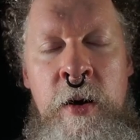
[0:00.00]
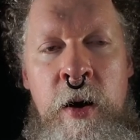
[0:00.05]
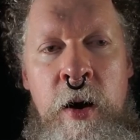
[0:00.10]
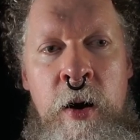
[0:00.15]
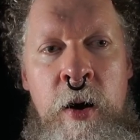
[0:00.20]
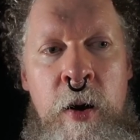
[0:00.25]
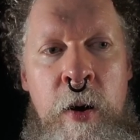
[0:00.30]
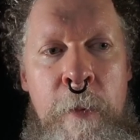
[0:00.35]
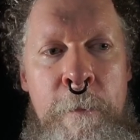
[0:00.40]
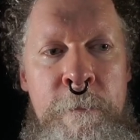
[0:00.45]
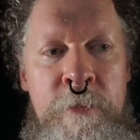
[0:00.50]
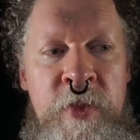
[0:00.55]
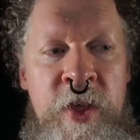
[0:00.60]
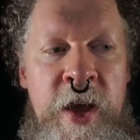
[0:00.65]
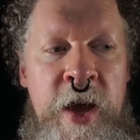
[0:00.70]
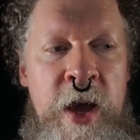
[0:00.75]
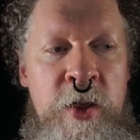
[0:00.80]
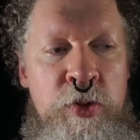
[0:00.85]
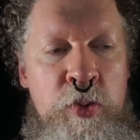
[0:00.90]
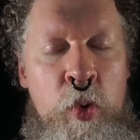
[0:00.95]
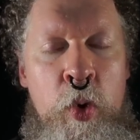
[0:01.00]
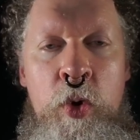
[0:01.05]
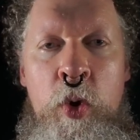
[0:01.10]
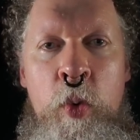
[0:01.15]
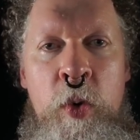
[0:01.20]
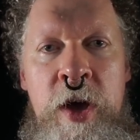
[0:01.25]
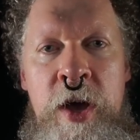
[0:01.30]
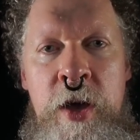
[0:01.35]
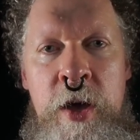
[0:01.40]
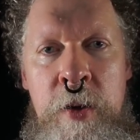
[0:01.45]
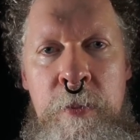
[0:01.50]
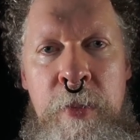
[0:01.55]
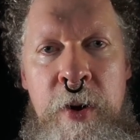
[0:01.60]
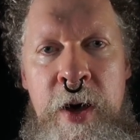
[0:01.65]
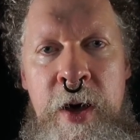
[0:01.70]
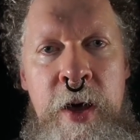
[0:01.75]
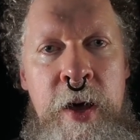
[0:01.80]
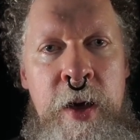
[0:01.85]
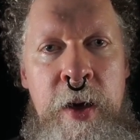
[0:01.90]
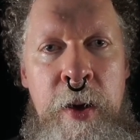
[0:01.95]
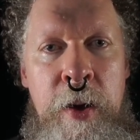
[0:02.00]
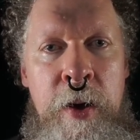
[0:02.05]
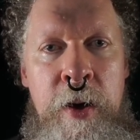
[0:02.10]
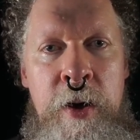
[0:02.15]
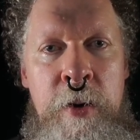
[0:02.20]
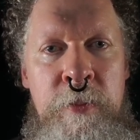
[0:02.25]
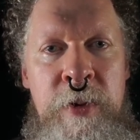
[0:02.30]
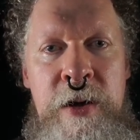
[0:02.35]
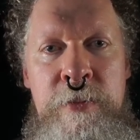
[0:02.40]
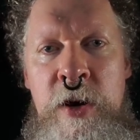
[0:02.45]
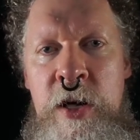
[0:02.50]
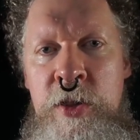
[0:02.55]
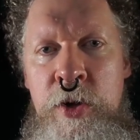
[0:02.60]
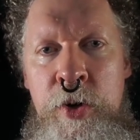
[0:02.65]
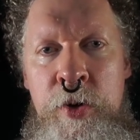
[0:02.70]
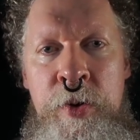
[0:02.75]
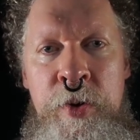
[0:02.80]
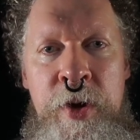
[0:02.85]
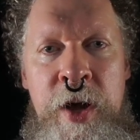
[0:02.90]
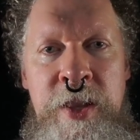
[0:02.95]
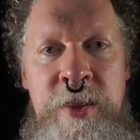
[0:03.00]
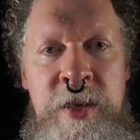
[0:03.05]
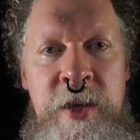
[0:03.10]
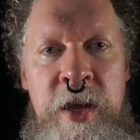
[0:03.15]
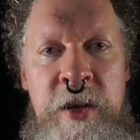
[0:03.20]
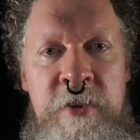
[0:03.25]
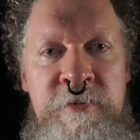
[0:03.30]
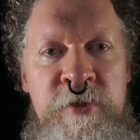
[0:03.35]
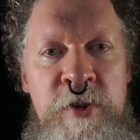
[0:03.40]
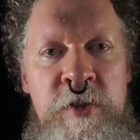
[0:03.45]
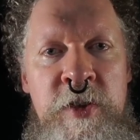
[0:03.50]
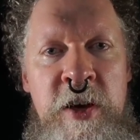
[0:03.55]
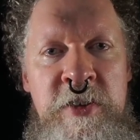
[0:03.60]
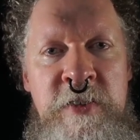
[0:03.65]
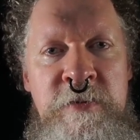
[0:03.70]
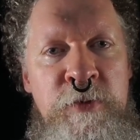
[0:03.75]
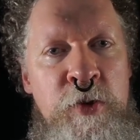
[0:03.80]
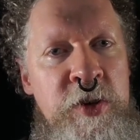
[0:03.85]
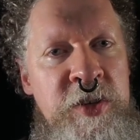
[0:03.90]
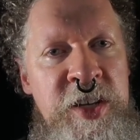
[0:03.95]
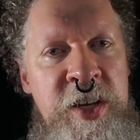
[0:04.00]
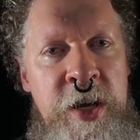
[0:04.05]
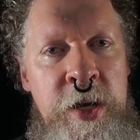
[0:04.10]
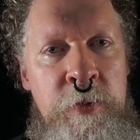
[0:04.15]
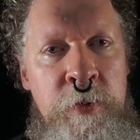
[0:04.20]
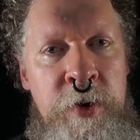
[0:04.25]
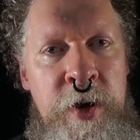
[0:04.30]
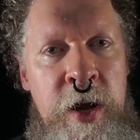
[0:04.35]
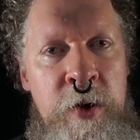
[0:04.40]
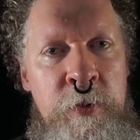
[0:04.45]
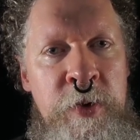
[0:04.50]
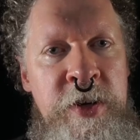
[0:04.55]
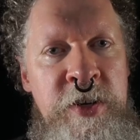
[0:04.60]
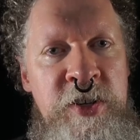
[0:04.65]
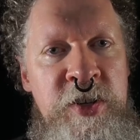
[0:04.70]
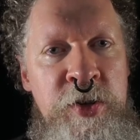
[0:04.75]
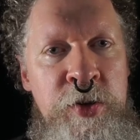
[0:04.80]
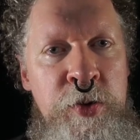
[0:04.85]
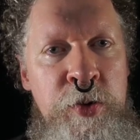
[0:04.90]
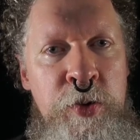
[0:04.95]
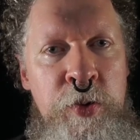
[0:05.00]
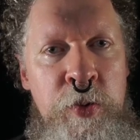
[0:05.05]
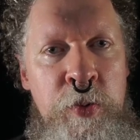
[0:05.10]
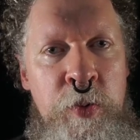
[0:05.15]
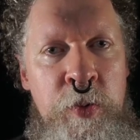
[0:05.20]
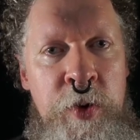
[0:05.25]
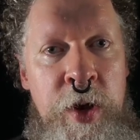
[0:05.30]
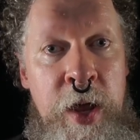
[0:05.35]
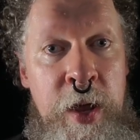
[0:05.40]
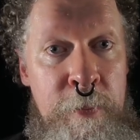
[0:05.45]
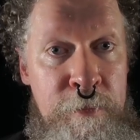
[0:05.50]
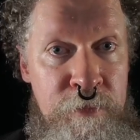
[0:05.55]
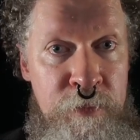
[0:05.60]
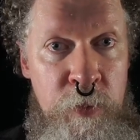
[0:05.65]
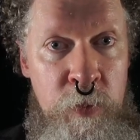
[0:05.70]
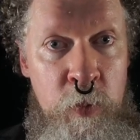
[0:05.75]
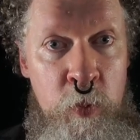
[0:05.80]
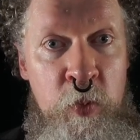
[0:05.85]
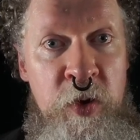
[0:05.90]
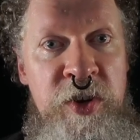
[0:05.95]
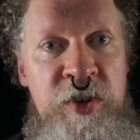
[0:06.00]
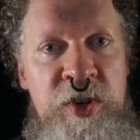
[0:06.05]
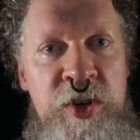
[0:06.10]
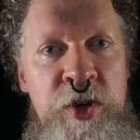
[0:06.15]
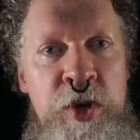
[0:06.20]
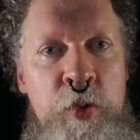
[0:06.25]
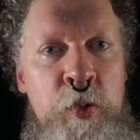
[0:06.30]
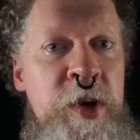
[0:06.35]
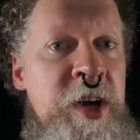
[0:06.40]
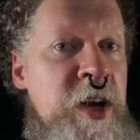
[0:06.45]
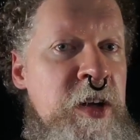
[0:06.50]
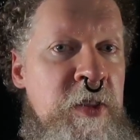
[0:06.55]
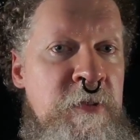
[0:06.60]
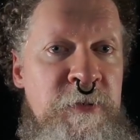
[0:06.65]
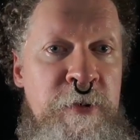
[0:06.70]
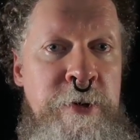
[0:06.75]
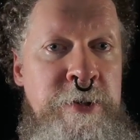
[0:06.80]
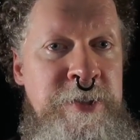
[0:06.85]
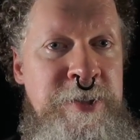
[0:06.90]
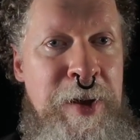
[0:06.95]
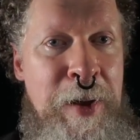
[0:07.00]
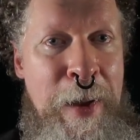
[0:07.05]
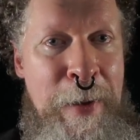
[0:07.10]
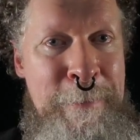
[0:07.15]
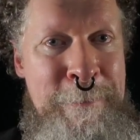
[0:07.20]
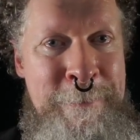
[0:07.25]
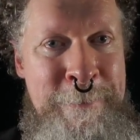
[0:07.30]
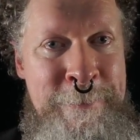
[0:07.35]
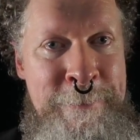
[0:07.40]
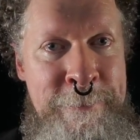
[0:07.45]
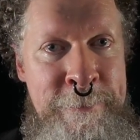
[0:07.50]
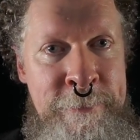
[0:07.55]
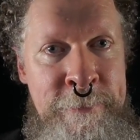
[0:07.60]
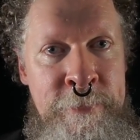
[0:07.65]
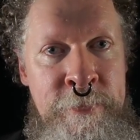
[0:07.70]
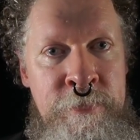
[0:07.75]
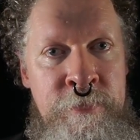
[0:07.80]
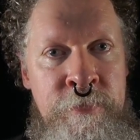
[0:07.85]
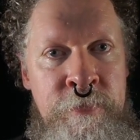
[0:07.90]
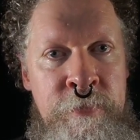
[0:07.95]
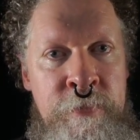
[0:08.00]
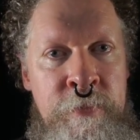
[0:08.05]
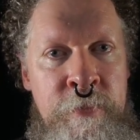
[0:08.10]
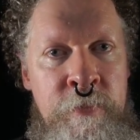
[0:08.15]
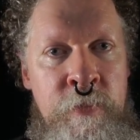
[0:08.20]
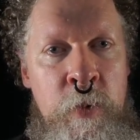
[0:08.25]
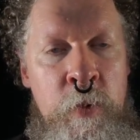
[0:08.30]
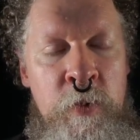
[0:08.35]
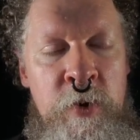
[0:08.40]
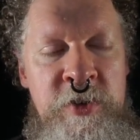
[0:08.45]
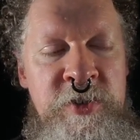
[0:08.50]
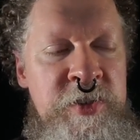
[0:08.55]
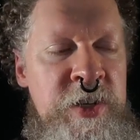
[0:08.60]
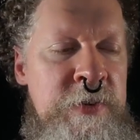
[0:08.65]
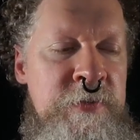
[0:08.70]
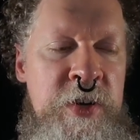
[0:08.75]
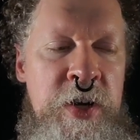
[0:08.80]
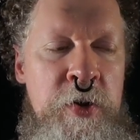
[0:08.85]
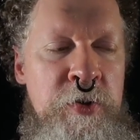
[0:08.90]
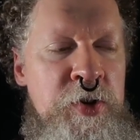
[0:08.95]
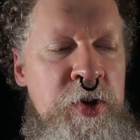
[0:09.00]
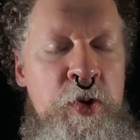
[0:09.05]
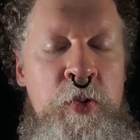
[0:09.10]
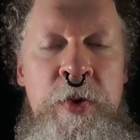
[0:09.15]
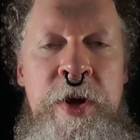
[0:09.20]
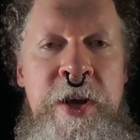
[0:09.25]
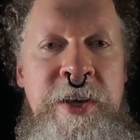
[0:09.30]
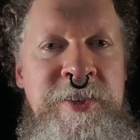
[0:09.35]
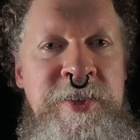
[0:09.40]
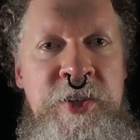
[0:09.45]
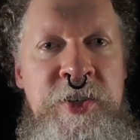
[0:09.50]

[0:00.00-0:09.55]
um, they got thrown away by uh, my mother at the end of 2014 when I went to when I went to Eureka the first time wasn't even here two weeks